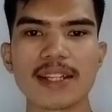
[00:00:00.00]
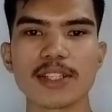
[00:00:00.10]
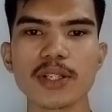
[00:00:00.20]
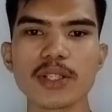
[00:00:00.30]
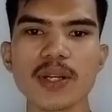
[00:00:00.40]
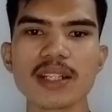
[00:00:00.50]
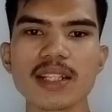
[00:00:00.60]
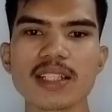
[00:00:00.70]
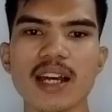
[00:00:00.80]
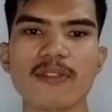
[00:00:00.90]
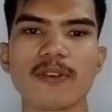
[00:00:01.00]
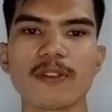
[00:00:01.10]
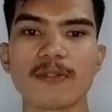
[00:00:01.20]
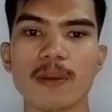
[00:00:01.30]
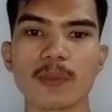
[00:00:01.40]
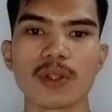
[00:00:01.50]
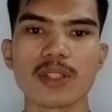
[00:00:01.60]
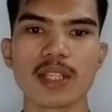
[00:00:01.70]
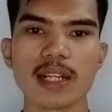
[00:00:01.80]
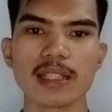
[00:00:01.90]
Children can suffer from
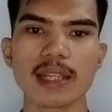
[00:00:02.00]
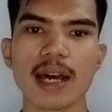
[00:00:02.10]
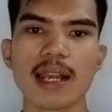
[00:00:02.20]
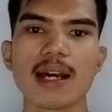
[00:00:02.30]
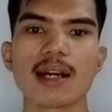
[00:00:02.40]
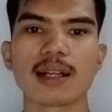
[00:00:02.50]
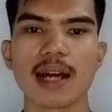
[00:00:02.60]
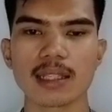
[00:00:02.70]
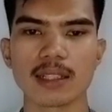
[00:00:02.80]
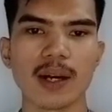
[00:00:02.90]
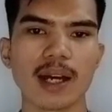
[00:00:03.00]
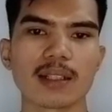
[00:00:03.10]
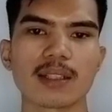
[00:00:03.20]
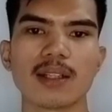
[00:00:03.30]
congenital cataract.